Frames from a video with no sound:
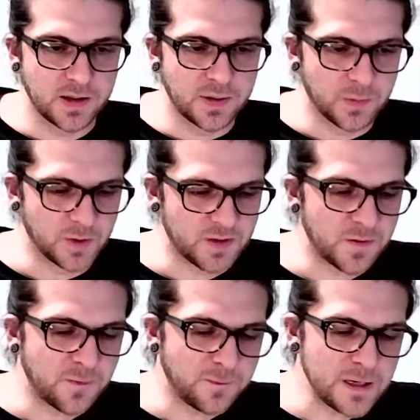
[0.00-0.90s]
what's
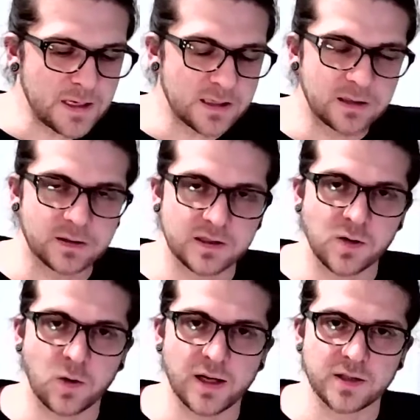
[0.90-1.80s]
feeding this
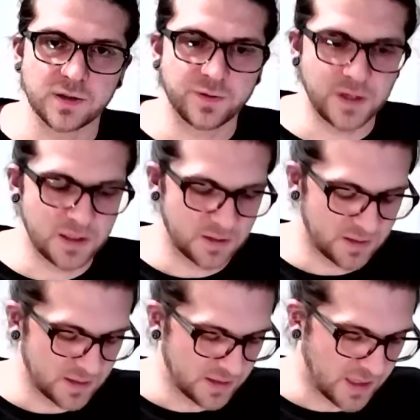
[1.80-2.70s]
quest or feeding this
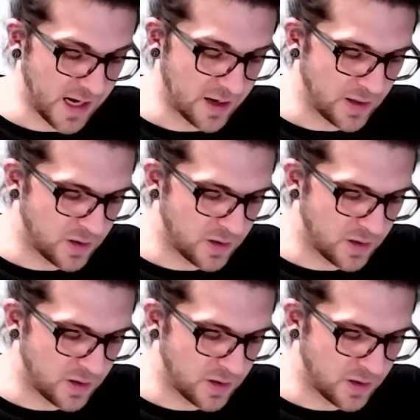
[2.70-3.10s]
desire.